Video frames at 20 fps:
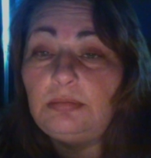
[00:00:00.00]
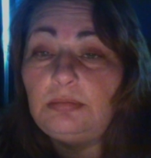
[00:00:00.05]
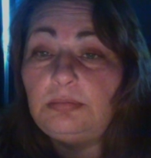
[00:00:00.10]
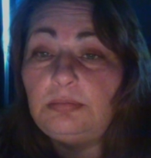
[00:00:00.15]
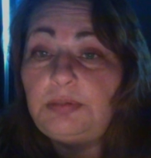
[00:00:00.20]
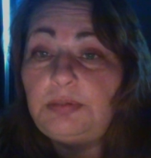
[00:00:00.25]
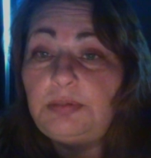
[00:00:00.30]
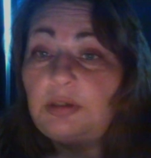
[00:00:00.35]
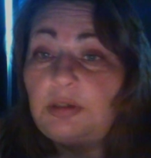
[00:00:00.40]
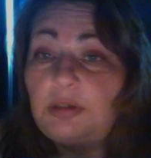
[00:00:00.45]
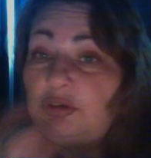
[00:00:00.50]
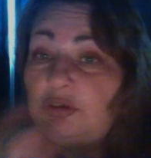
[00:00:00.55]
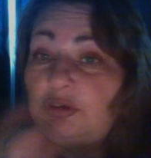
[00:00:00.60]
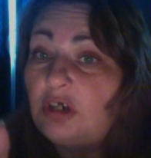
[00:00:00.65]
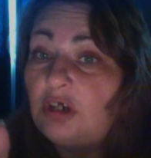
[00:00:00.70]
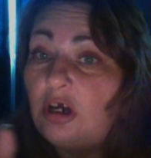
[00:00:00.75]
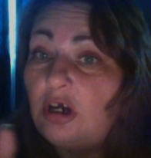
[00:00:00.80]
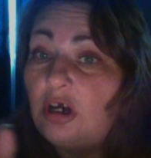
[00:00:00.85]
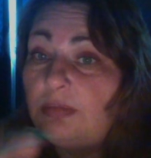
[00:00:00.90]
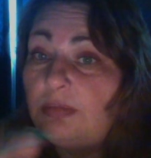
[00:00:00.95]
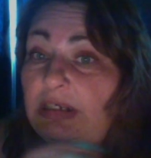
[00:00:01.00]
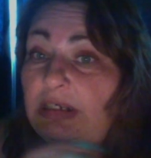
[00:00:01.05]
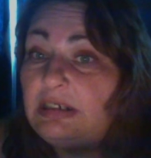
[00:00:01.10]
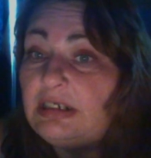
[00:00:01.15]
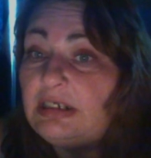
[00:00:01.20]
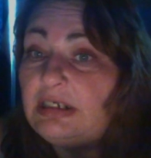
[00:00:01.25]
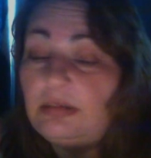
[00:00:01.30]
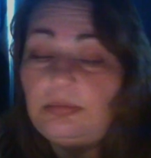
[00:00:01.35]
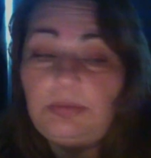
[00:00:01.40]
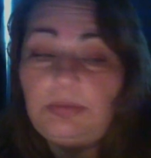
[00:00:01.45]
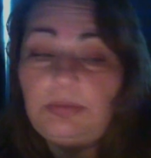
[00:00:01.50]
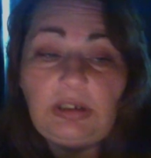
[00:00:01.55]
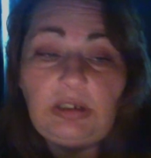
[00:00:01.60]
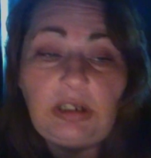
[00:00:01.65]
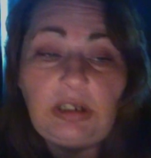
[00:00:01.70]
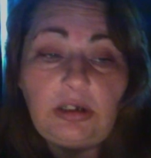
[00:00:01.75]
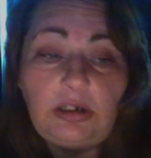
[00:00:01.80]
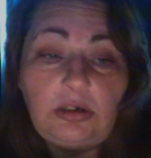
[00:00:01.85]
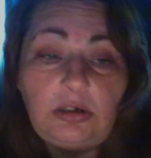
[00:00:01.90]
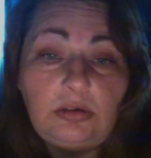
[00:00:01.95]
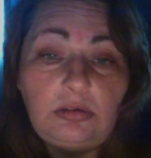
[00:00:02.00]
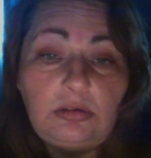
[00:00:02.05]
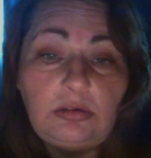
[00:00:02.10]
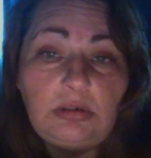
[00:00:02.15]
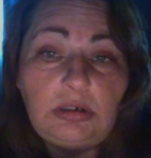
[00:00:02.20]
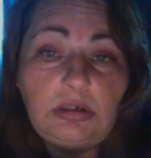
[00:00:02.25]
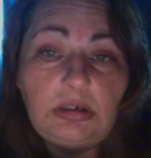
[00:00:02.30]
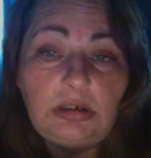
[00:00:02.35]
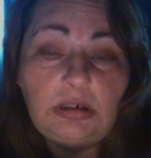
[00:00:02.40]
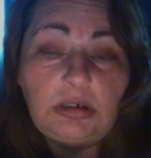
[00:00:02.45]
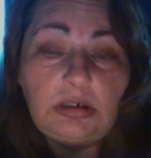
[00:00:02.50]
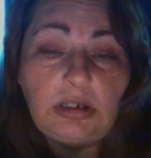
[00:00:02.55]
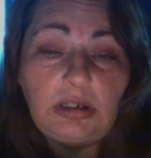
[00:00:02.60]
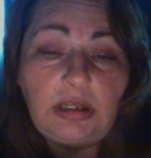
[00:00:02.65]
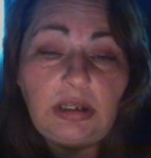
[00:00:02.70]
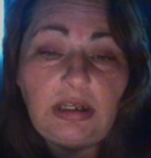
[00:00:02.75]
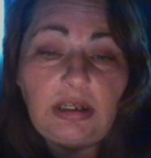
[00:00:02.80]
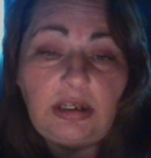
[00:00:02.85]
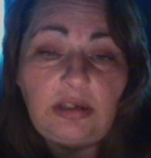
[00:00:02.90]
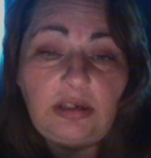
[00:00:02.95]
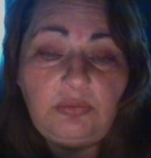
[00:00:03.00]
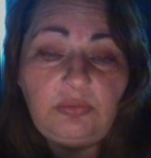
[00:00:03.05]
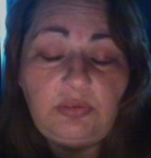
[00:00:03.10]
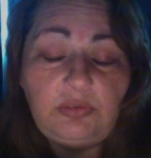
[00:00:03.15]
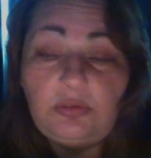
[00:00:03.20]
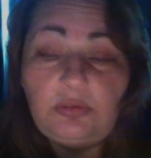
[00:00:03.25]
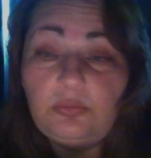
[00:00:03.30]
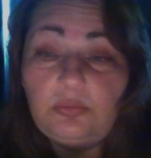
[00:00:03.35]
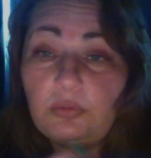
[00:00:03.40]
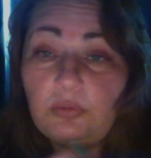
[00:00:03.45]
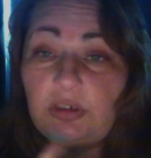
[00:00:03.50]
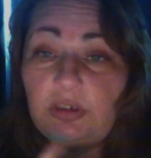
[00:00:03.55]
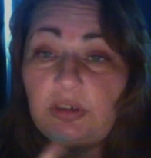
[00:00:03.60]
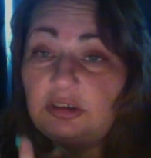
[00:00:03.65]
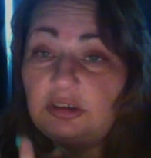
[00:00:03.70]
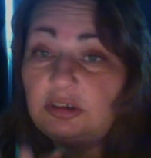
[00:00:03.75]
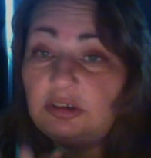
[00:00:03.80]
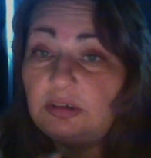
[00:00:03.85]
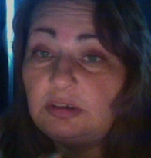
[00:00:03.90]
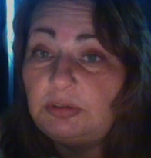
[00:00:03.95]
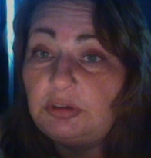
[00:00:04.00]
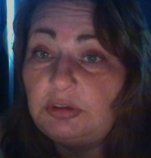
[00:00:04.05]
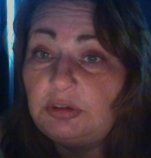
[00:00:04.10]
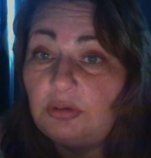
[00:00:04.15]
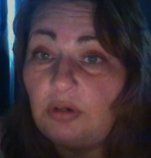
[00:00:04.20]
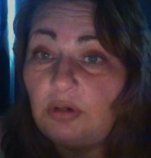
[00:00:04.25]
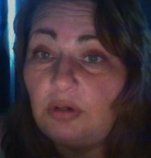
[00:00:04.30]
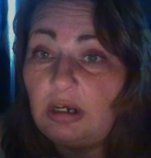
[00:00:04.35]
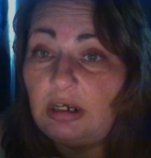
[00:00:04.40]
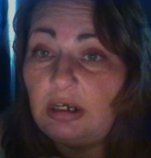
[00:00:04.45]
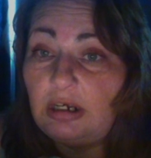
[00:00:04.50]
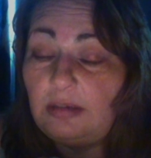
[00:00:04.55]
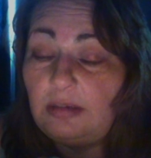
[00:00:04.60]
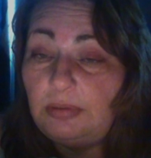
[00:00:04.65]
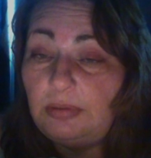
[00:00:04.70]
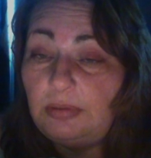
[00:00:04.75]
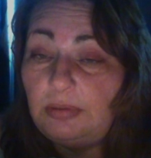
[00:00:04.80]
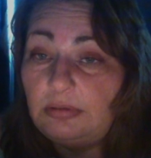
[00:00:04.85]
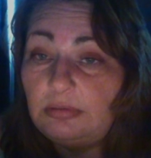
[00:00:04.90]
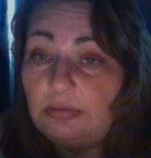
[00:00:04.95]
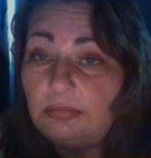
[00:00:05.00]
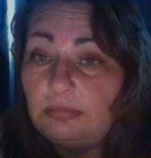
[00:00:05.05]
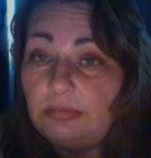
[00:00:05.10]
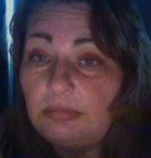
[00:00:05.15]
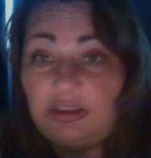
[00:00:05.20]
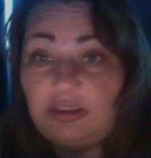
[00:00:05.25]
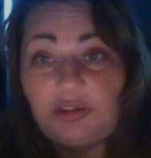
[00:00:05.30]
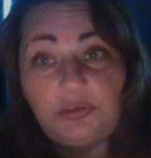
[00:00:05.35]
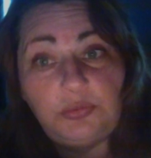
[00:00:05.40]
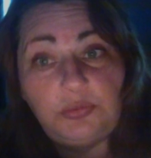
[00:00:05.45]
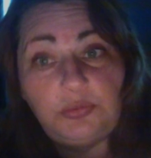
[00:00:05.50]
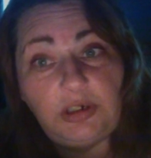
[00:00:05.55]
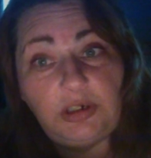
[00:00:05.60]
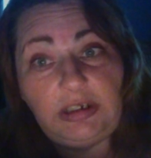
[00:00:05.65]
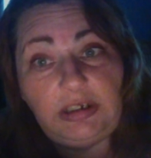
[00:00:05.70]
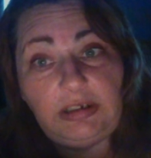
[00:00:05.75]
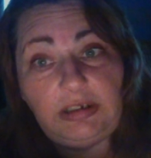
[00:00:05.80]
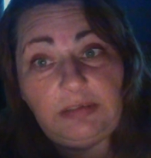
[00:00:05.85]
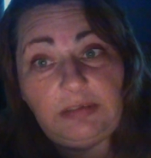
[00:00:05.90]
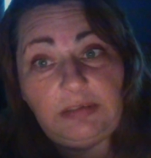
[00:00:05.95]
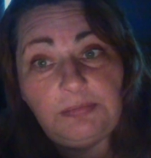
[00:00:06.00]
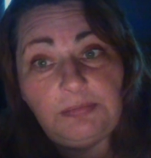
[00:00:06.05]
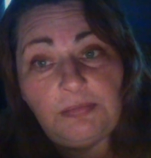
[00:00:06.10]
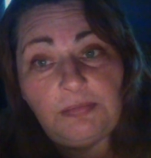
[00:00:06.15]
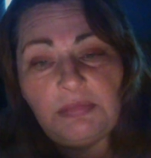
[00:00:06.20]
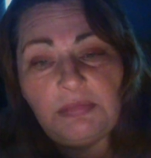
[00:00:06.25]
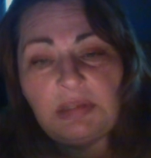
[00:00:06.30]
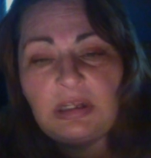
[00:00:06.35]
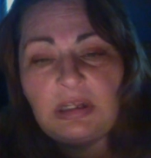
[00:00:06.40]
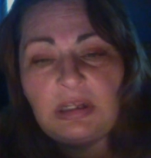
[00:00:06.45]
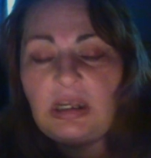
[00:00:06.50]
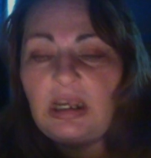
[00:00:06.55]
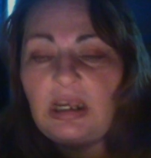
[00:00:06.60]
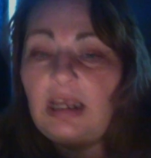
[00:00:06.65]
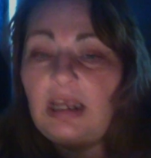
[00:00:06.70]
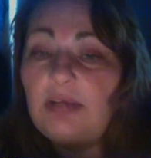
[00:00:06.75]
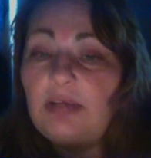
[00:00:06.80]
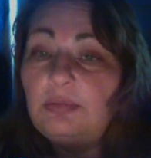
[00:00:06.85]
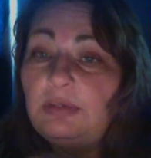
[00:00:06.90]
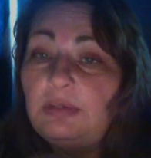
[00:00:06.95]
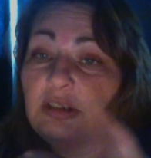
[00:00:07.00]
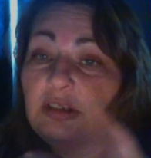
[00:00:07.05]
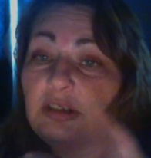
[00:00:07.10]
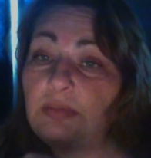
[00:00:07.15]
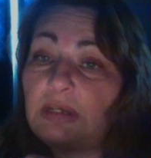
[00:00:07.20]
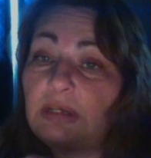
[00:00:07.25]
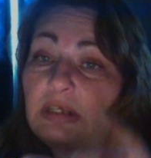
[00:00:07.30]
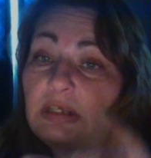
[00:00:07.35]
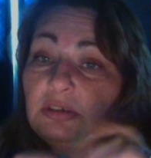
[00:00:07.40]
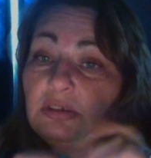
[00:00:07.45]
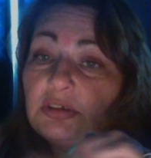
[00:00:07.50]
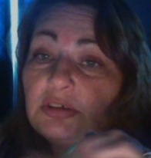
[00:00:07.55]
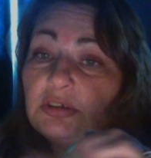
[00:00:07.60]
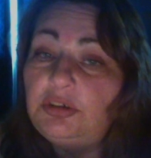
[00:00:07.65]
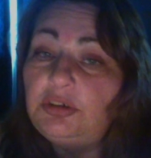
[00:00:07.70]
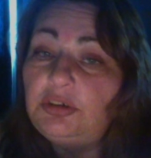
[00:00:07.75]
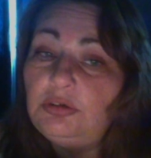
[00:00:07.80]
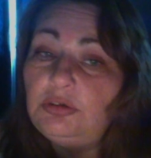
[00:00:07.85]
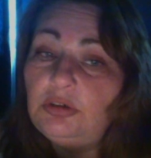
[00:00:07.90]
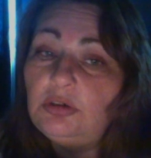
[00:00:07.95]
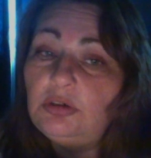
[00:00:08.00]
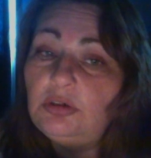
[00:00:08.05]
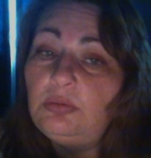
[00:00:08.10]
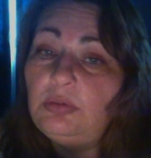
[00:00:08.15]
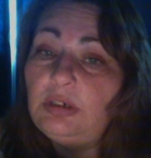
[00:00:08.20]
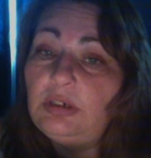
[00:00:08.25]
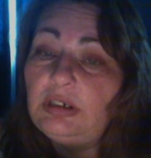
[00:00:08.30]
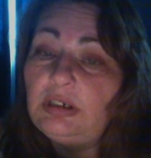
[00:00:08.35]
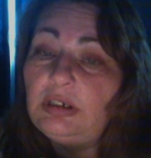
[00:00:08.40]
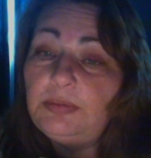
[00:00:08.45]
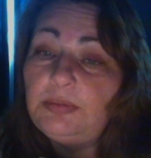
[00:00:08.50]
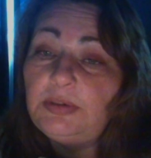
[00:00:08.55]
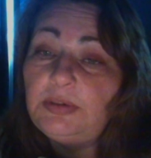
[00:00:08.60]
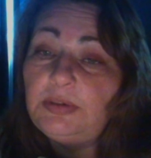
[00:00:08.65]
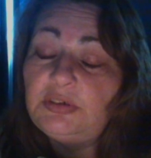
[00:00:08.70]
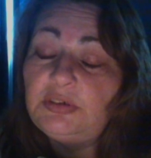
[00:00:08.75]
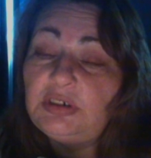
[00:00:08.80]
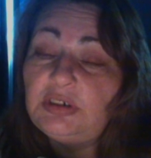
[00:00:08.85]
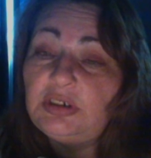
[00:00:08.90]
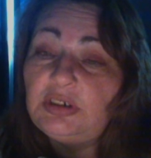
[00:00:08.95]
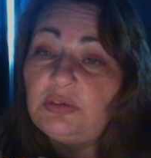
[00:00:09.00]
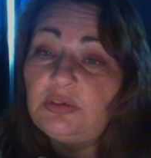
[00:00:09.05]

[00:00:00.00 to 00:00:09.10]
Post a comment down below. And feel free to subscribe. It's free. And ring the bell so you know when I post another